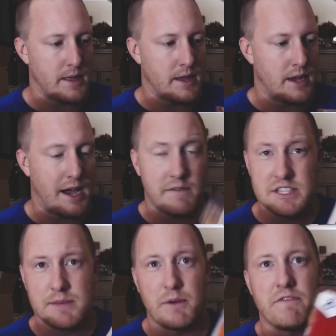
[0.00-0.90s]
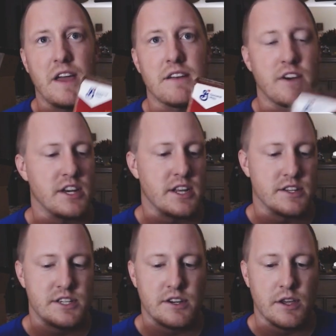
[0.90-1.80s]
Obviously, I'm a fan of Honey Nut
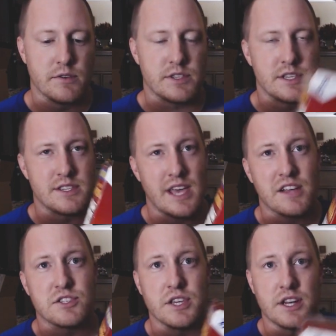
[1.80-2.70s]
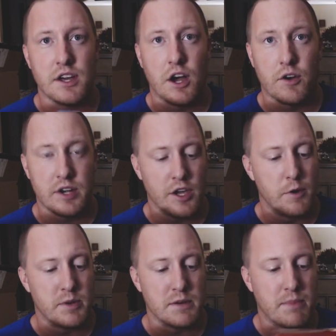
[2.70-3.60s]
Cheerios. This is actually an already
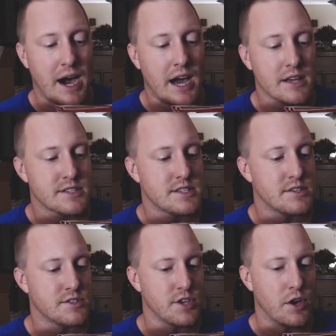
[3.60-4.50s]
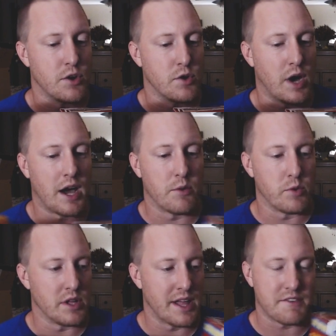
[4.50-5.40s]
opened box, so I
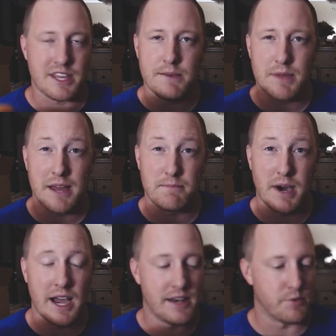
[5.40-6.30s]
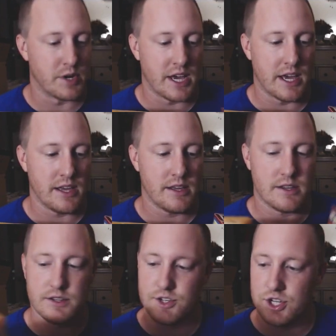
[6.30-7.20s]
will have to keep that in mind when I
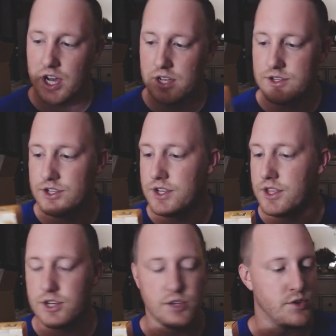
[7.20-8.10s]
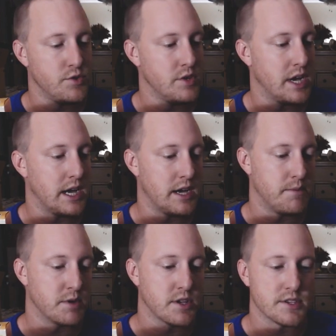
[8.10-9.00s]
judge the two,
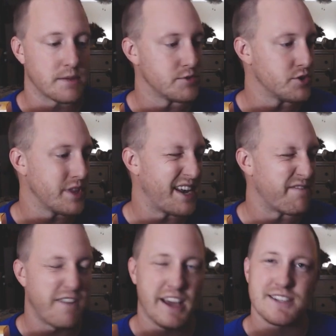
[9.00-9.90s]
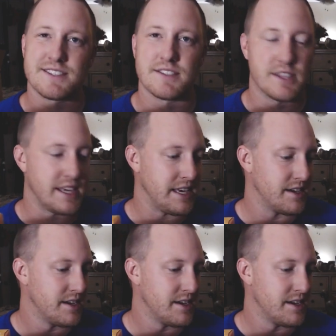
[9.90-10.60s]
because I'm sure that affects the